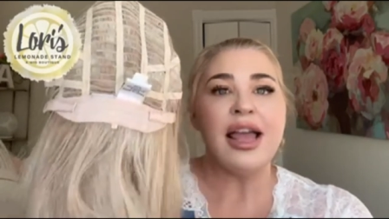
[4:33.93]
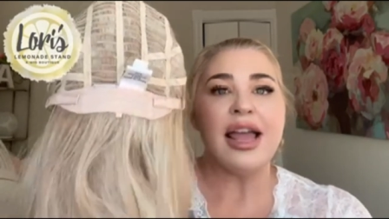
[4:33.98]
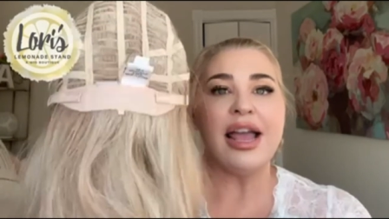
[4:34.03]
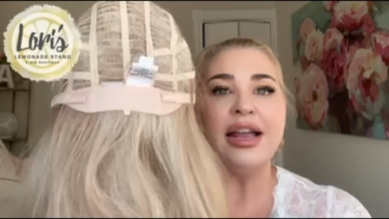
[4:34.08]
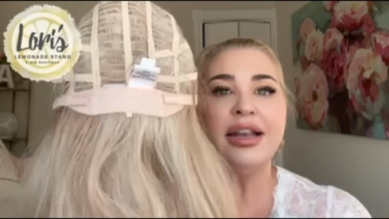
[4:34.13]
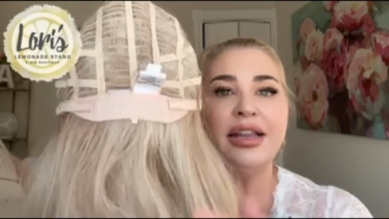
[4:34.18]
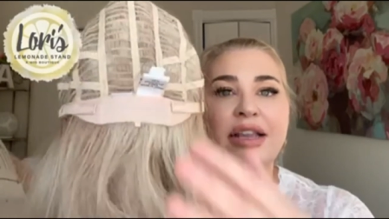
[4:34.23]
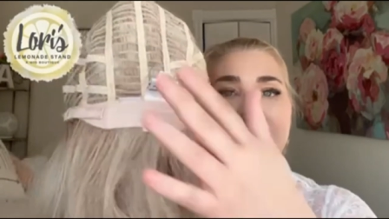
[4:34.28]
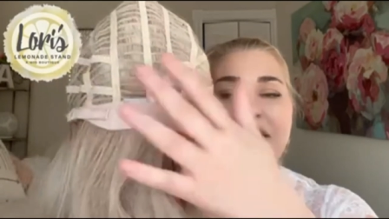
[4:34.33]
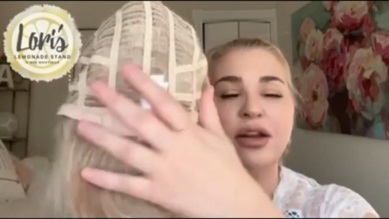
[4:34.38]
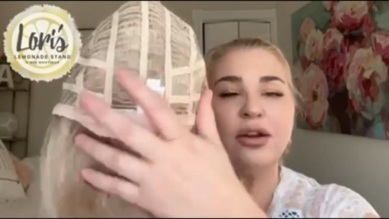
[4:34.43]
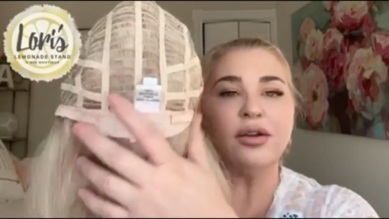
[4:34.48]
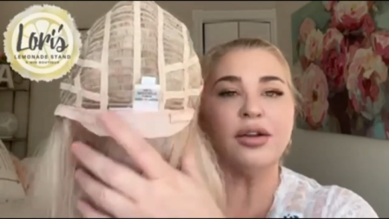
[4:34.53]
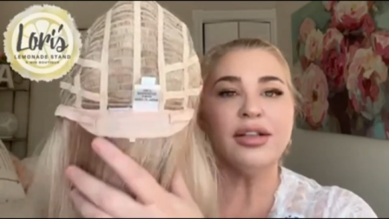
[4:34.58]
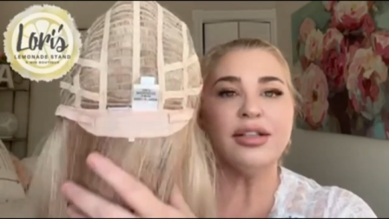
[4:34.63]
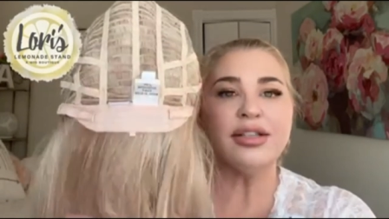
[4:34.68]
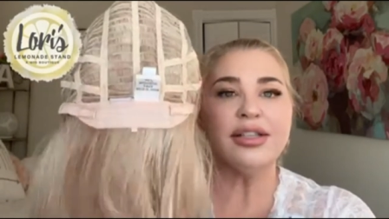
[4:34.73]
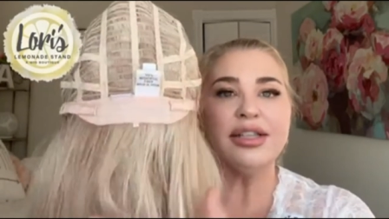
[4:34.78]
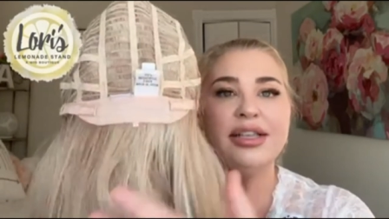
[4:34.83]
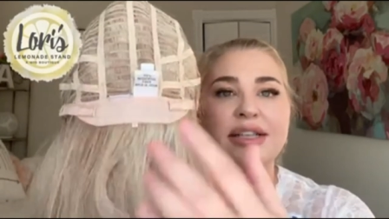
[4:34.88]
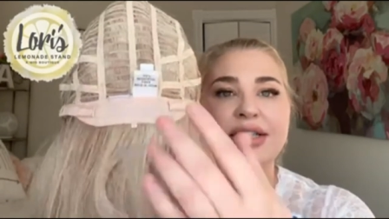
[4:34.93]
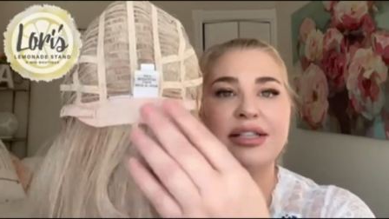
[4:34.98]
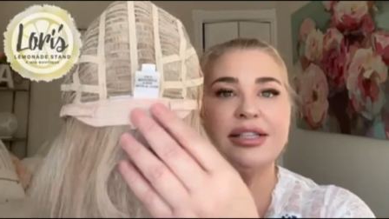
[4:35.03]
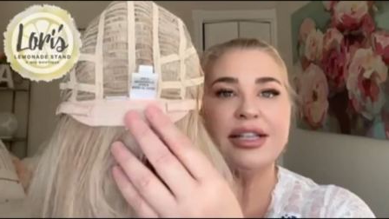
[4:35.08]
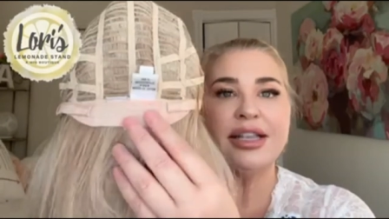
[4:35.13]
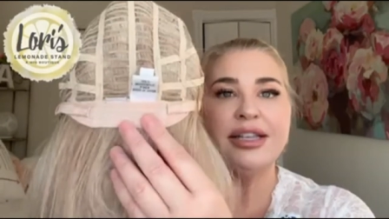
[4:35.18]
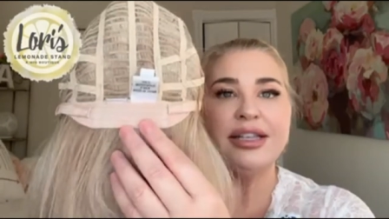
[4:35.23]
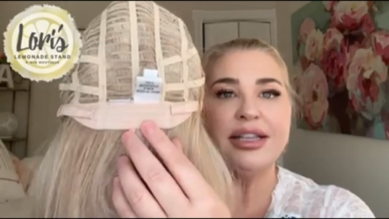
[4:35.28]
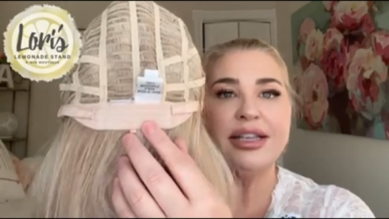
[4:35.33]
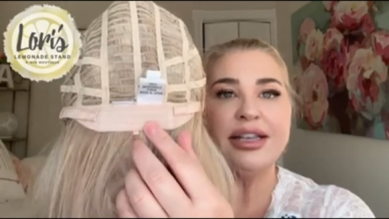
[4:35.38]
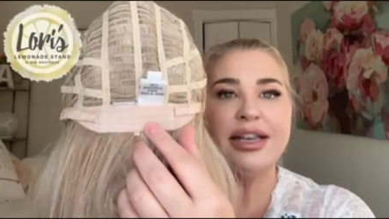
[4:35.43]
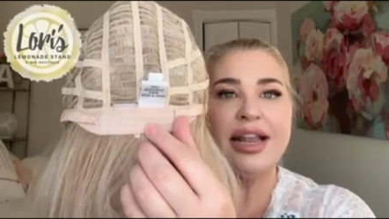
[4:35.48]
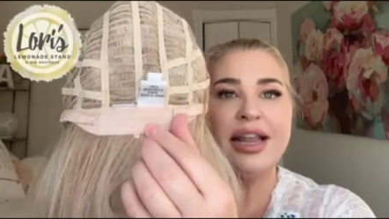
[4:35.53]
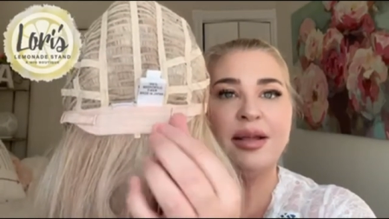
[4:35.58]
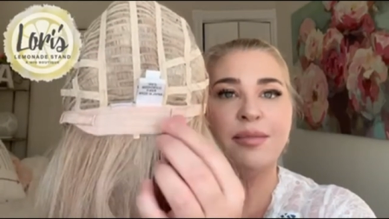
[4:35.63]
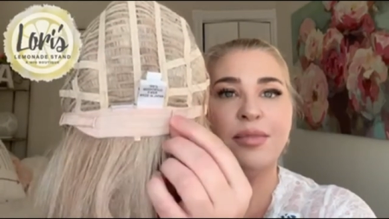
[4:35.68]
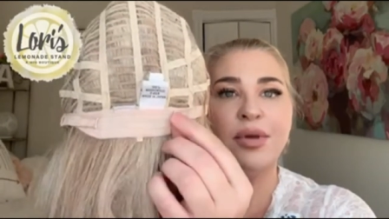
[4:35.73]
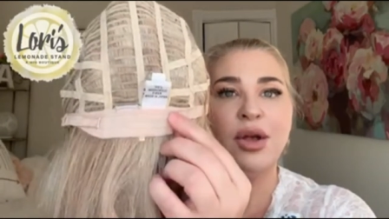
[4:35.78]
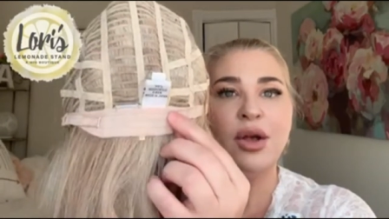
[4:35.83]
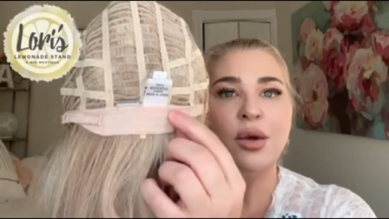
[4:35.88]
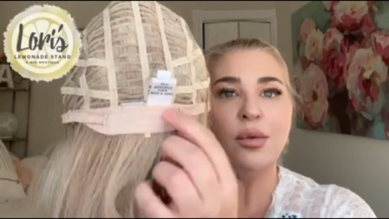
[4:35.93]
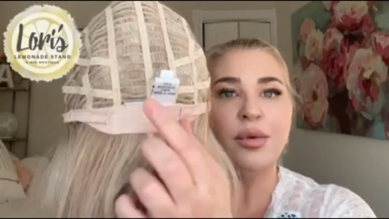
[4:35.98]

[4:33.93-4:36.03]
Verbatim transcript: and here is the extended nape